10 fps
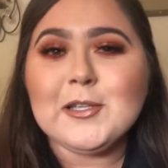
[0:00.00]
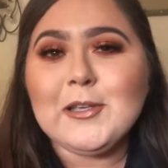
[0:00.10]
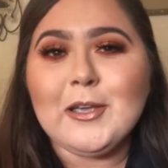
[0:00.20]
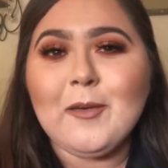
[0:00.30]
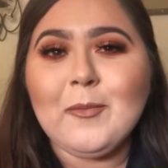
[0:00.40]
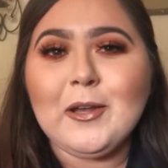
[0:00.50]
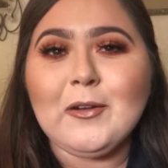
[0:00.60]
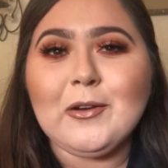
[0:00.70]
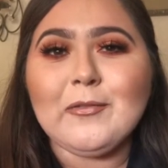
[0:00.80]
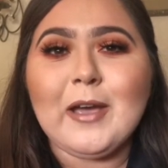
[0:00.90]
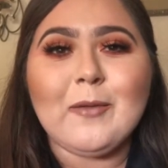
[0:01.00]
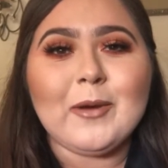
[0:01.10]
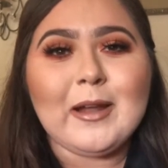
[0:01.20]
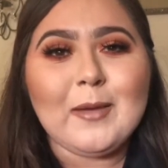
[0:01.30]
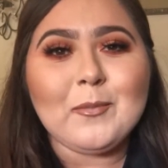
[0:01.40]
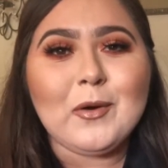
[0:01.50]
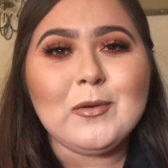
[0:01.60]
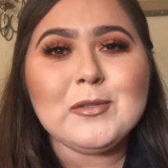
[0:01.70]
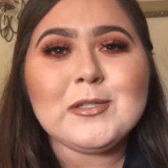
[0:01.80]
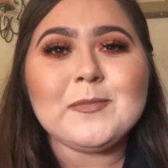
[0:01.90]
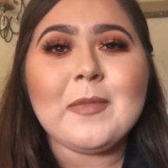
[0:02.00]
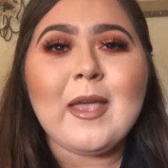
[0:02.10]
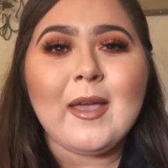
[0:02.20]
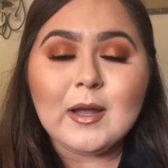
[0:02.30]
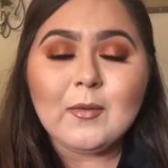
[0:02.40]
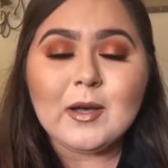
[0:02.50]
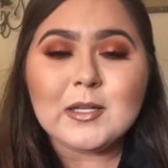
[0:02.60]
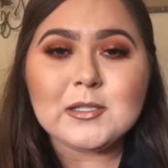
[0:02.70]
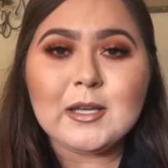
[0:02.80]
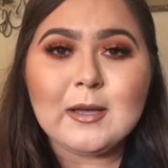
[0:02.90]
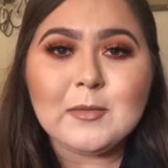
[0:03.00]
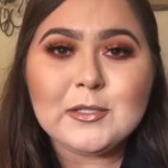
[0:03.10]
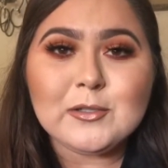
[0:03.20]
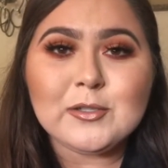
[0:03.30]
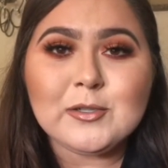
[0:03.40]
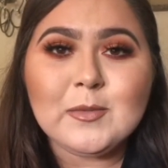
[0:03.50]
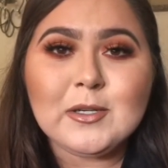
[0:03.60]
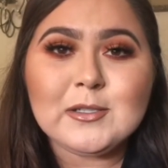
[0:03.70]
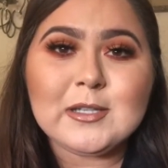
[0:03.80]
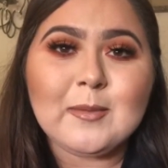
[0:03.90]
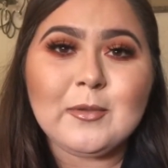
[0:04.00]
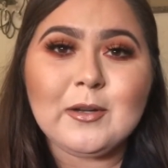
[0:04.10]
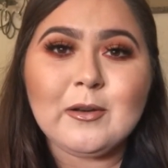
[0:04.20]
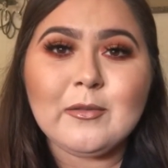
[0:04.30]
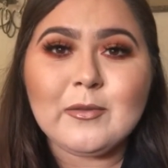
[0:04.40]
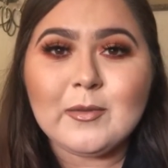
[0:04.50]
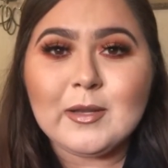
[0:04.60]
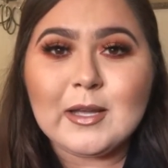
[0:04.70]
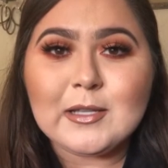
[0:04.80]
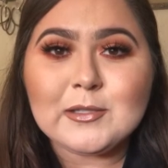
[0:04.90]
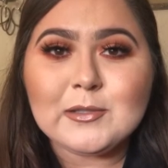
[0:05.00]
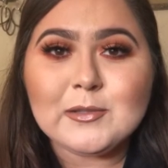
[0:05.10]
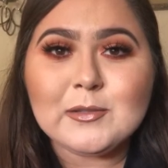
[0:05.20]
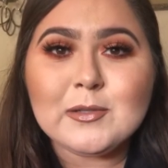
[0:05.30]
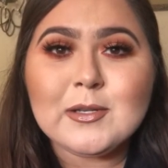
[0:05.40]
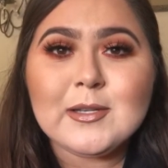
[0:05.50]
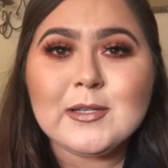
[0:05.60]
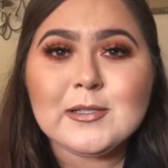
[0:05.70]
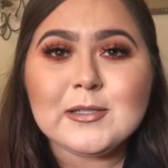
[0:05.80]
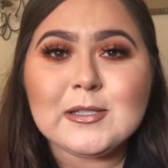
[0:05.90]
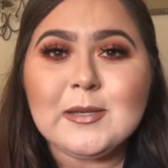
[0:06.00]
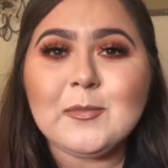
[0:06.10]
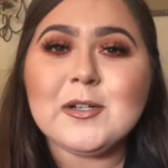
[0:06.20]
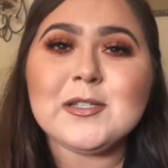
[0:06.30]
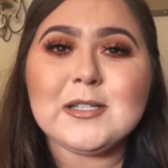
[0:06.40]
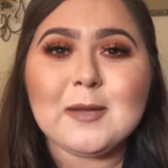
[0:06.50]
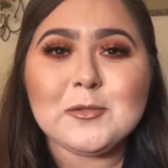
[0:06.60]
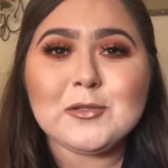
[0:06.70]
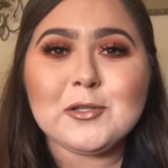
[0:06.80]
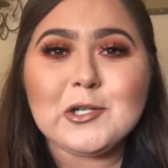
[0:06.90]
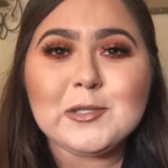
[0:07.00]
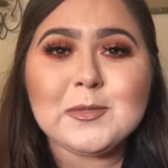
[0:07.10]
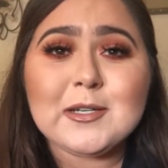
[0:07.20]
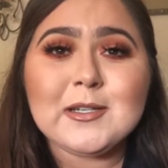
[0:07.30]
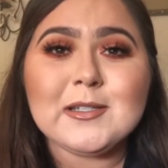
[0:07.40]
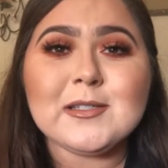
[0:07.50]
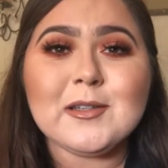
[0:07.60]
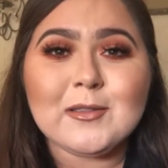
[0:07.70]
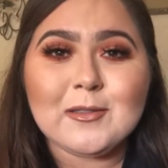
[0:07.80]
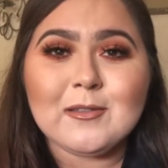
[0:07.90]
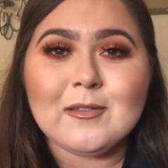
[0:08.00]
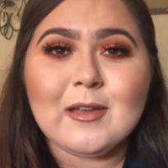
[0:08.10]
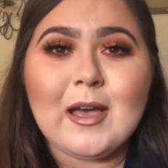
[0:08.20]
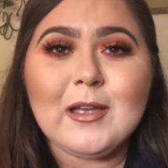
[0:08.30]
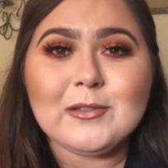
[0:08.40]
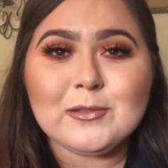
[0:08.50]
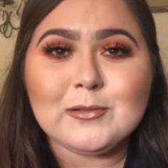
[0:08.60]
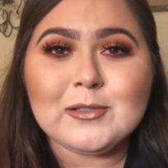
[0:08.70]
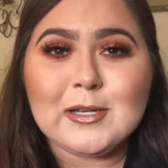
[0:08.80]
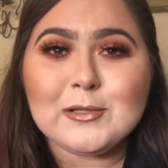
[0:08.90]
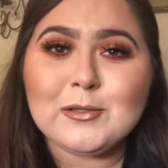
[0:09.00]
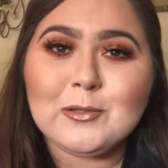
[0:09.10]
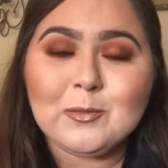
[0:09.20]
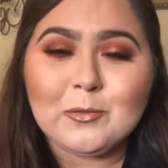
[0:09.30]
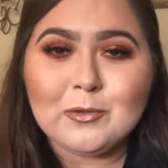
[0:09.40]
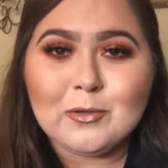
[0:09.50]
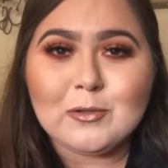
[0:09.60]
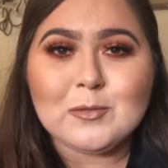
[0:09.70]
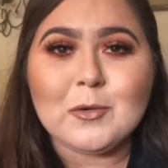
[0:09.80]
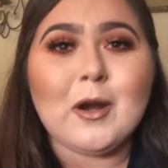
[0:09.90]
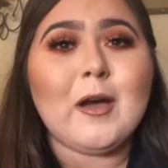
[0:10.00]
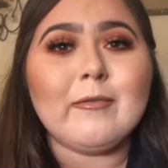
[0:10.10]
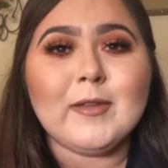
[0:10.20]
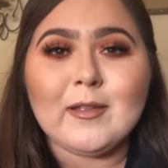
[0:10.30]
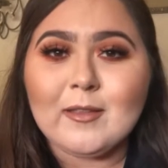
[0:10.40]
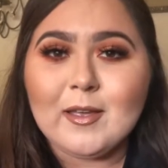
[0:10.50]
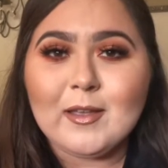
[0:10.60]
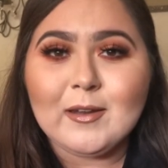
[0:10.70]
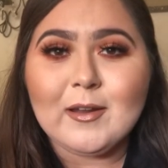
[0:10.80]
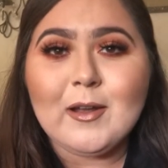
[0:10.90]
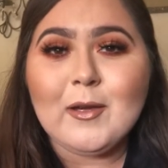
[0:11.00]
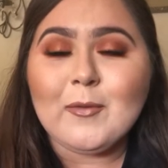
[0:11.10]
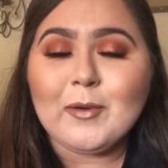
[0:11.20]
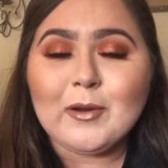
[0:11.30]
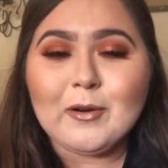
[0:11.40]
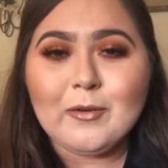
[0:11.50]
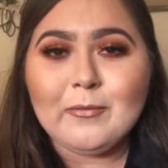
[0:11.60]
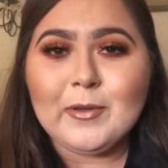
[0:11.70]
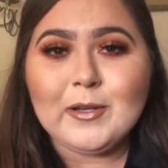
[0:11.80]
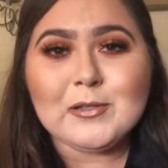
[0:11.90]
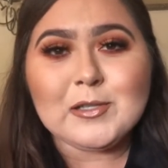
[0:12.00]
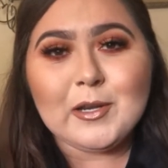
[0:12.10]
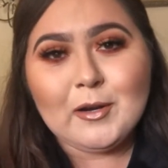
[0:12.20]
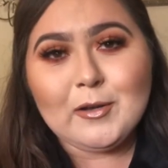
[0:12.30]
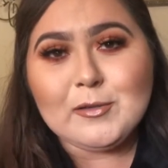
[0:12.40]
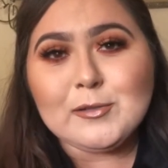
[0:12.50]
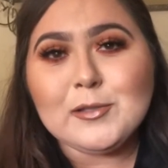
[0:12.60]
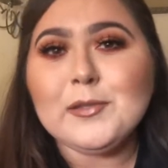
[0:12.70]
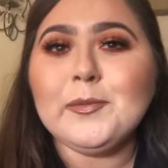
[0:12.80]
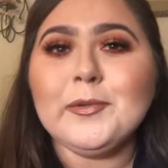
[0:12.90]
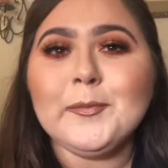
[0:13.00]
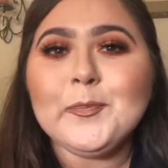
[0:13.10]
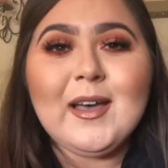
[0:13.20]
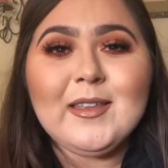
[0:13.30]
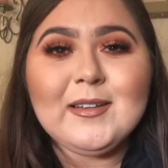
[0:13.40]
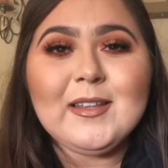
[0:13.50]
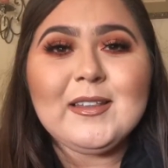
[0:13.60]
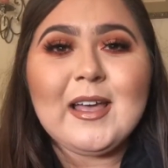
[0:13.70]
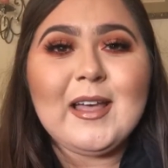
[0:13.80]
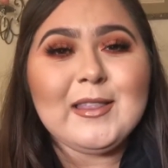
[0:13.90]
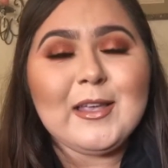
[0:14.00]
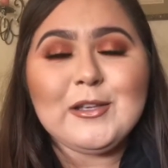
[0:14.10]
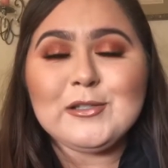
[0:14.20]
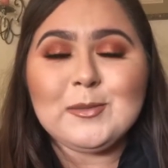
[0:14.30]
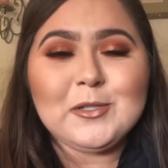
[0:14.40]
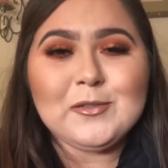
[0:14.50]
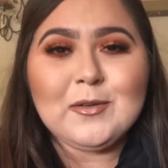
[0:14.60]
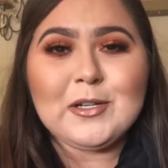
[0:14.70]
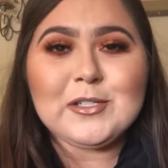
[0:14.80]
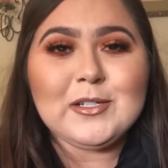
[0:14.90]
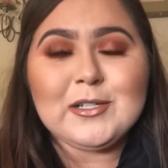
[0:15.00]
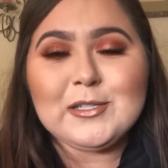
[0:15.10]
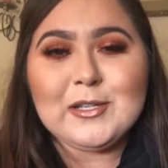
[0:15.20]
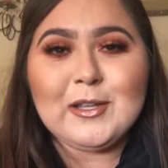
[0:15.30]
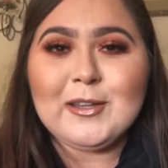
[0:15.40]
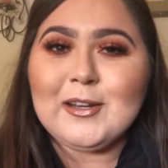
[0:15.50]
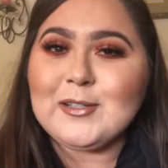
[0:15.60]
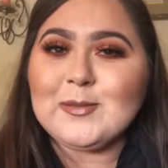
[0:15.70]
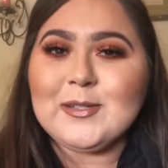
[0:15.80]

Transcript: so you can be notified when I post. And I will also have my social media down below if you would like to see more snap tutorials because I do tend to do those more often than record videos here on YouTube. Other than that, thank you so much for watching and I'll see you on the next